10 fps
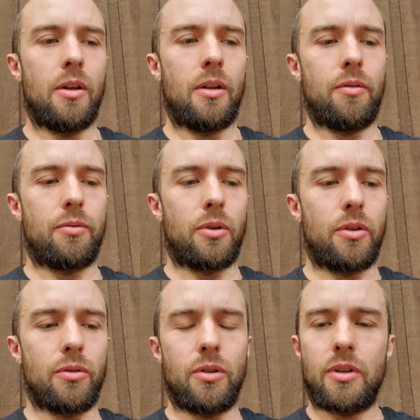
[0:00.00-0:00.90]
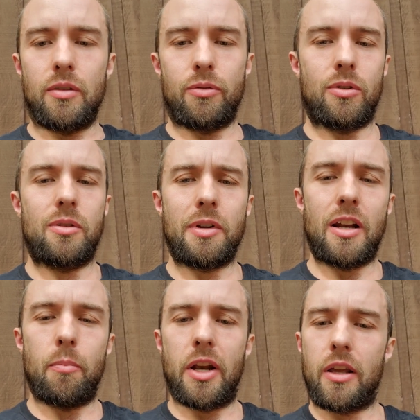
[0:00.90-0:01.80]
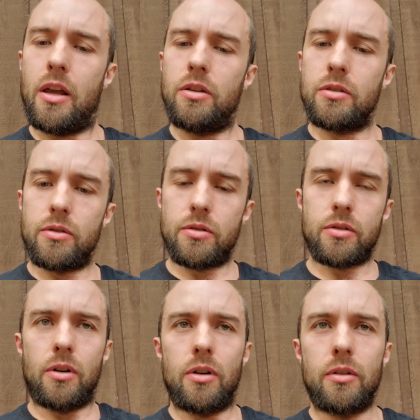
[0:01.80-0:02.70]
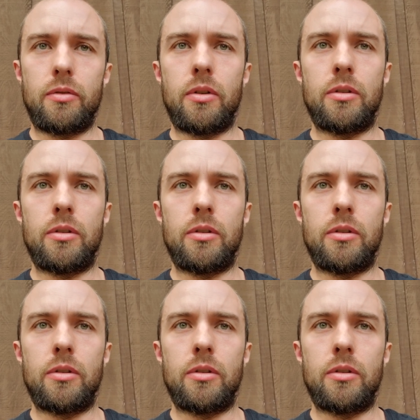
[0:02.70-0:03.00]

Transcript: therefore, you're looking for some kind of medication to solve